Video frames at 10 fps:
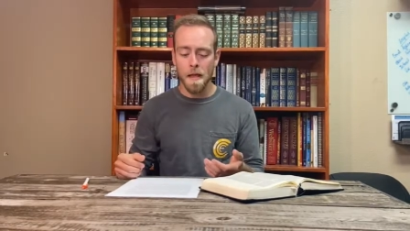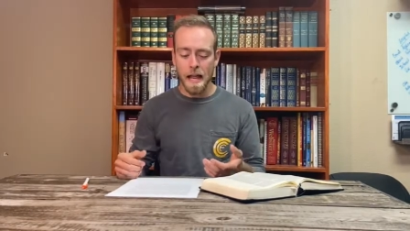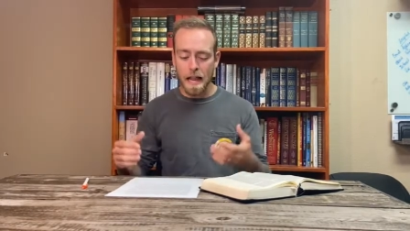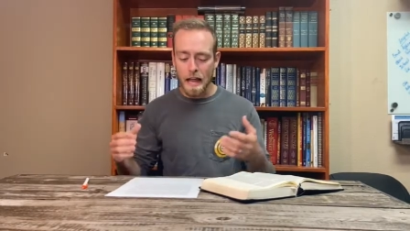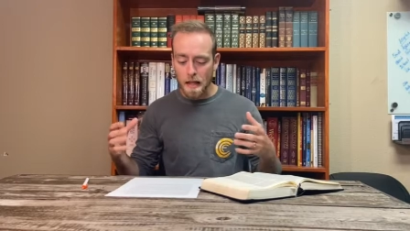
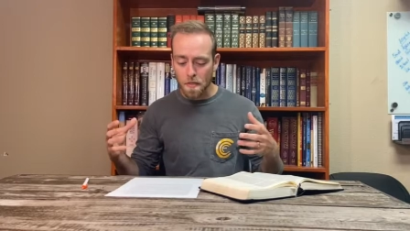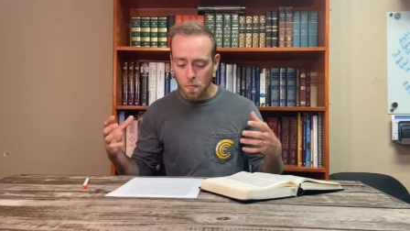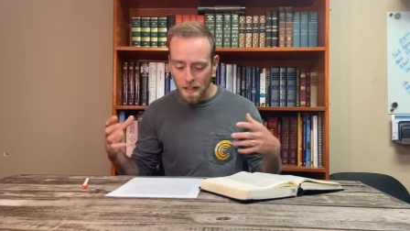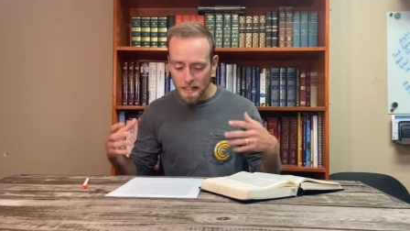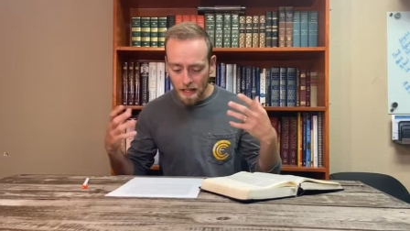and, and, and, the
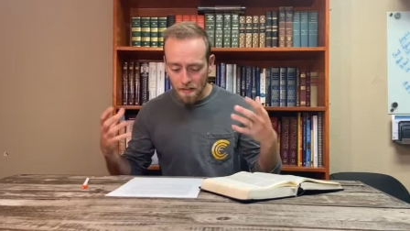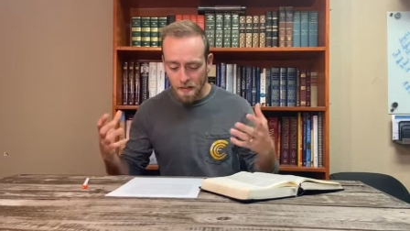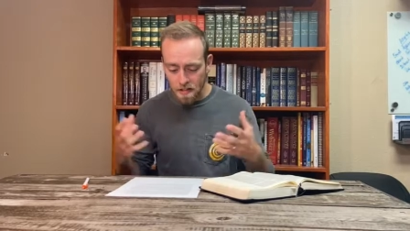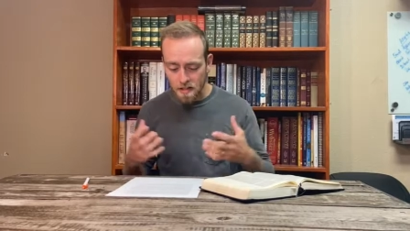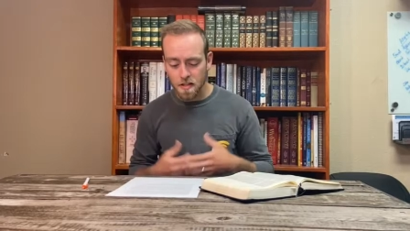reason I think
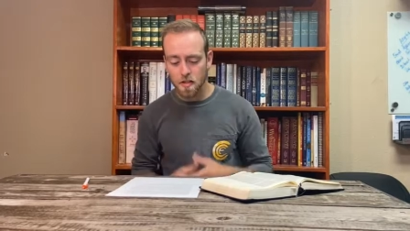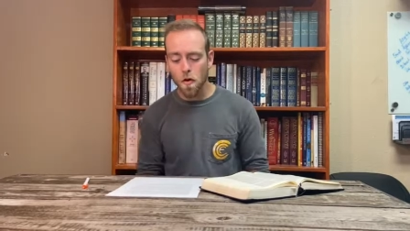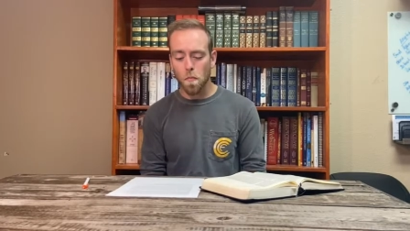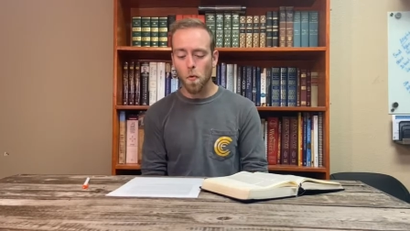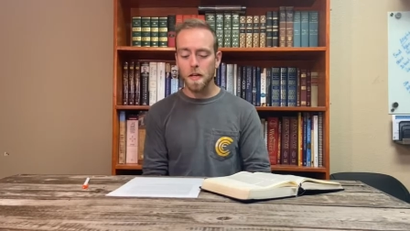this is so
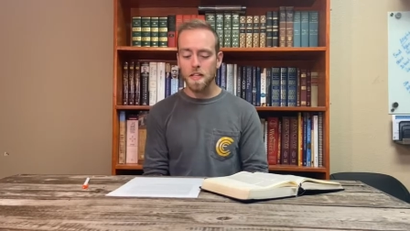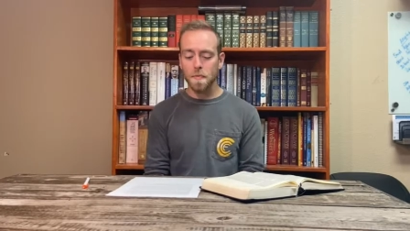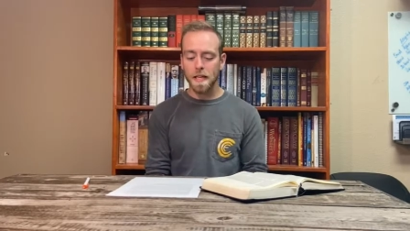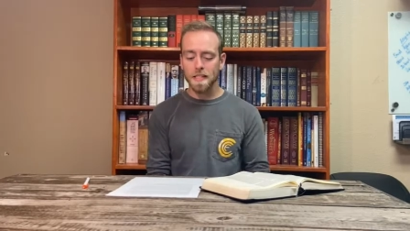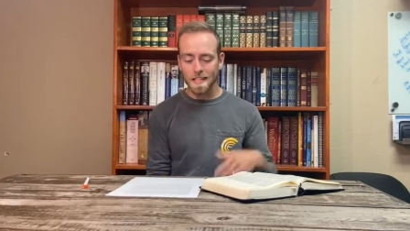important is
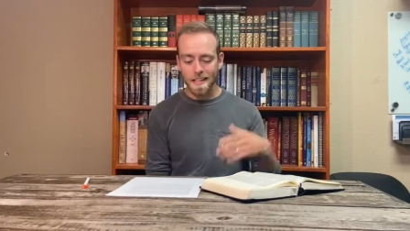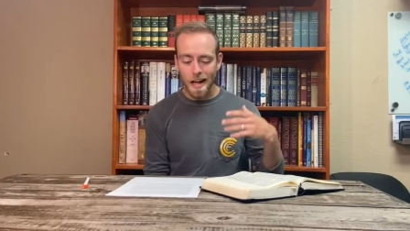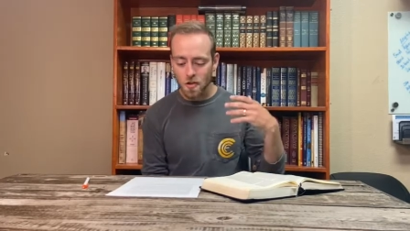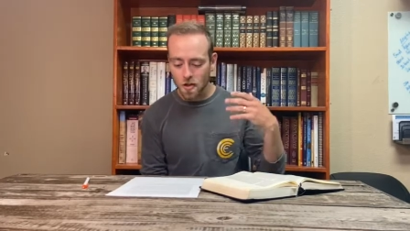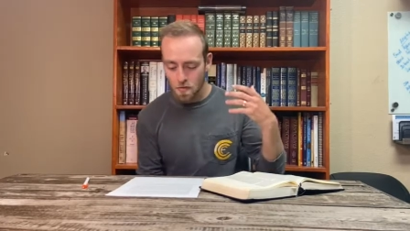because it's
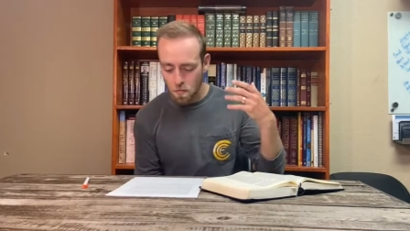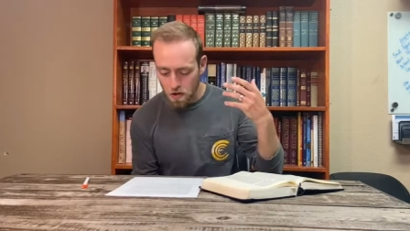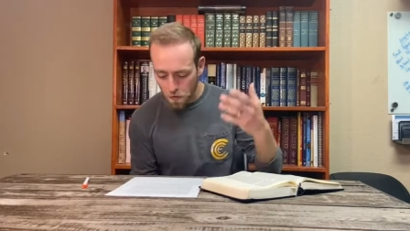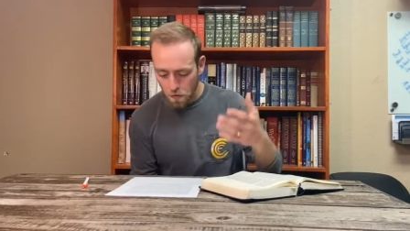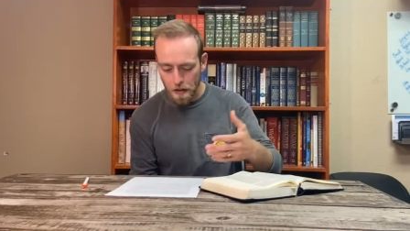not just
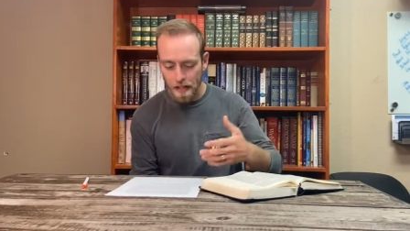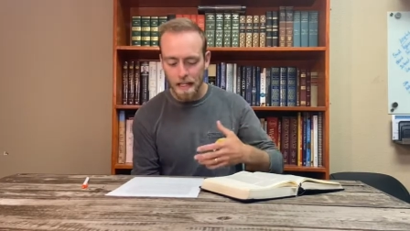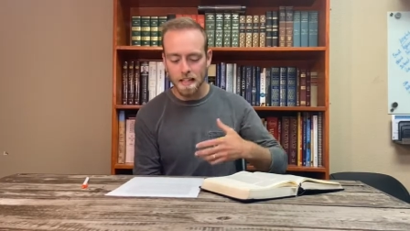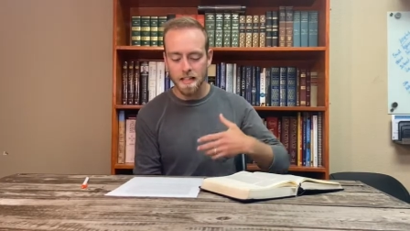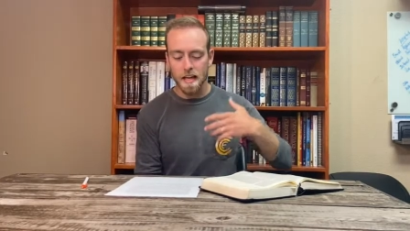wishful
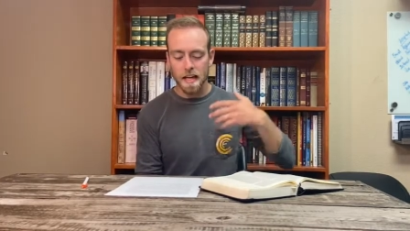thinking, it's,